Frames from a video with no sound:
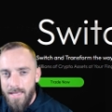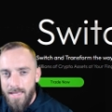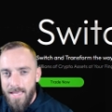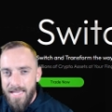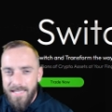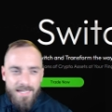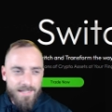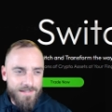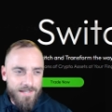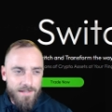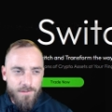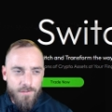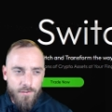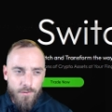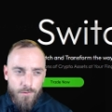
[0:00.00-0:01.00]
It gets
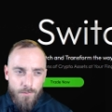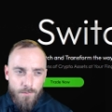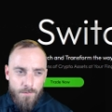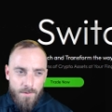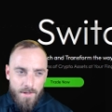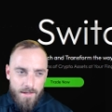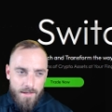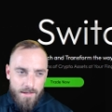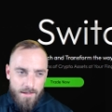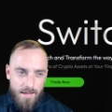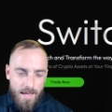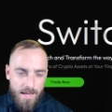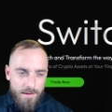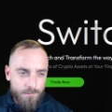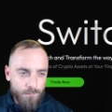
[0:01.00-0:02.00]
into
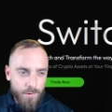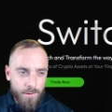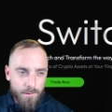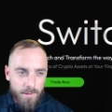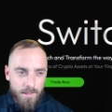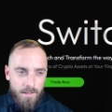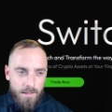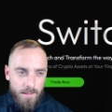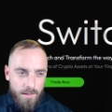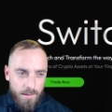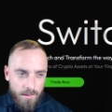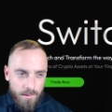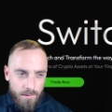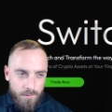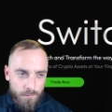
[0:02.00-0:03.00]
a really
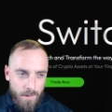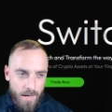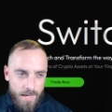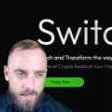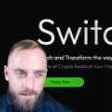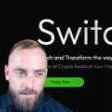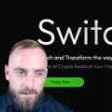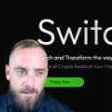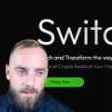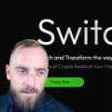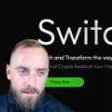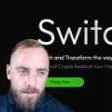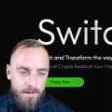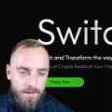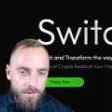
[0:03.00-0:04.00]
great
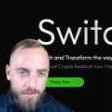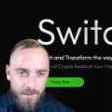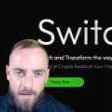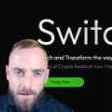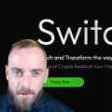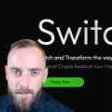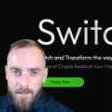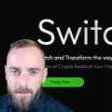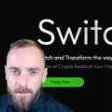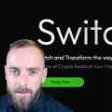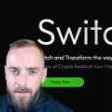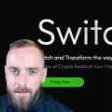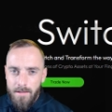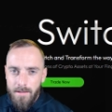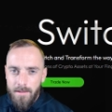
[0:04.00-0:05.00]
theory
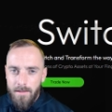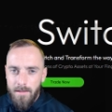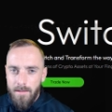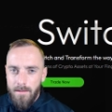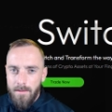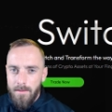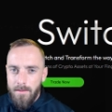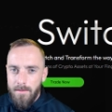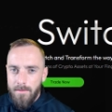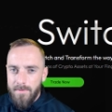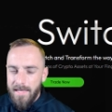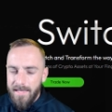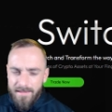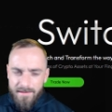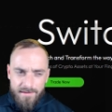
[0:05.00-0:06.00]

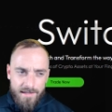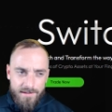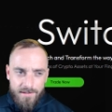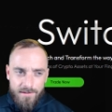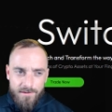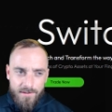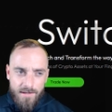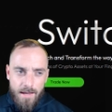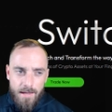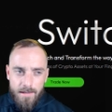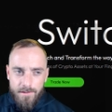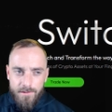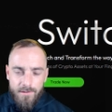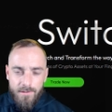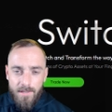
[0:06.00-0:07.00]
that's in
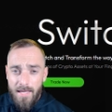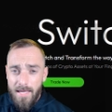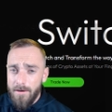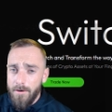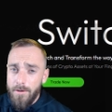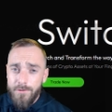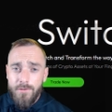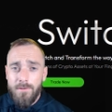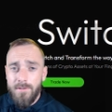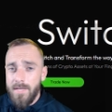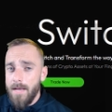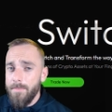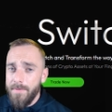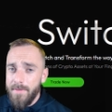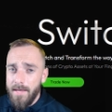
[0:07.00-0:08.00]
science, and also on
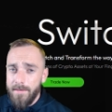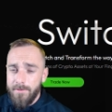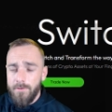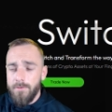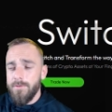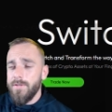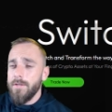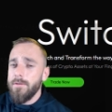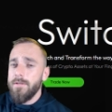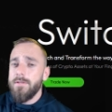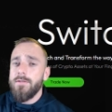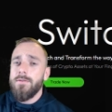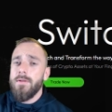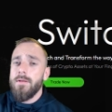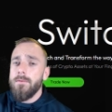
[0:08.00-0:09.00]
top of that, the
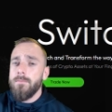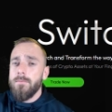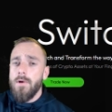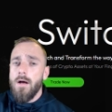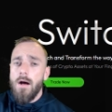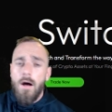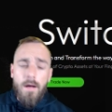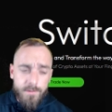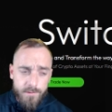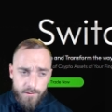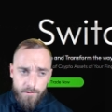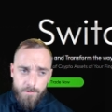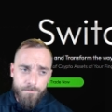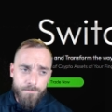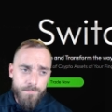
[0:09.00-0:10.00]
utility's
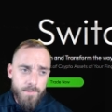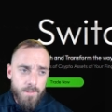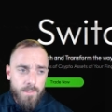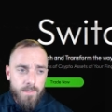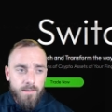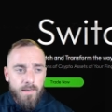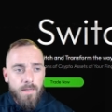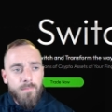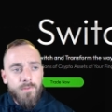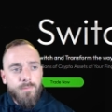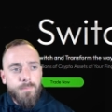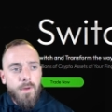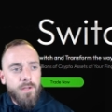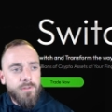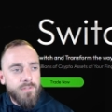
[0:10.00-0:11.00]
awesome. The name of this
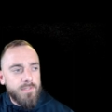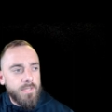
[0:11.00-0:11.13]
project